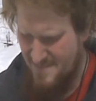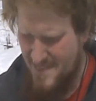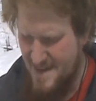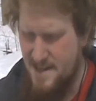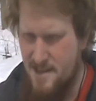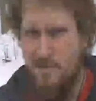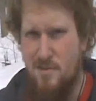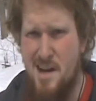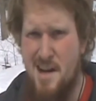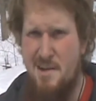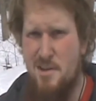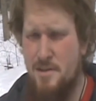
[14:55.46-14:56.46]
end of
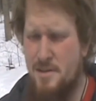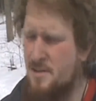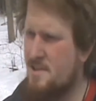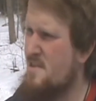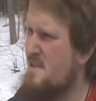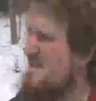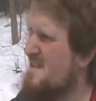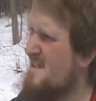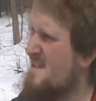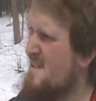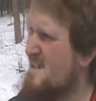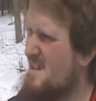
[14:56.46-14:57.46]
line hooks
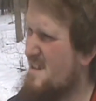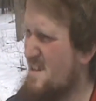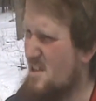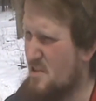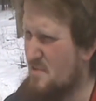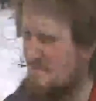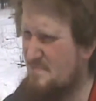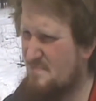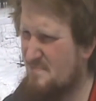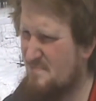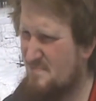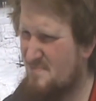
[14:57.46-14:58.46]

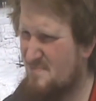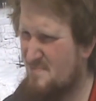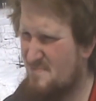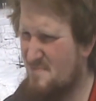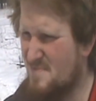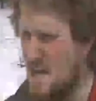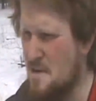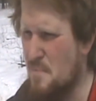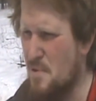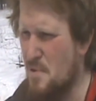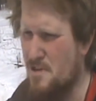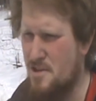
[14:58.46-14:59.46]
that I
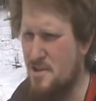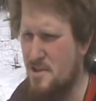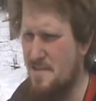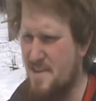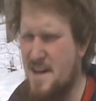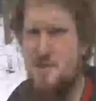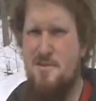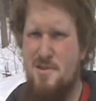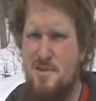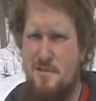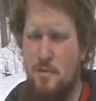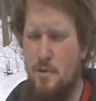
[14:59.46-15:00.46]
bought just to have extras
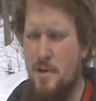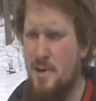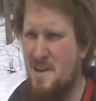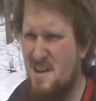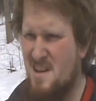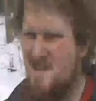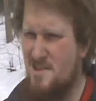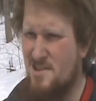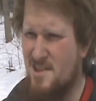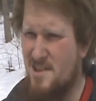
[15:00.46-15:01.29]
for, just in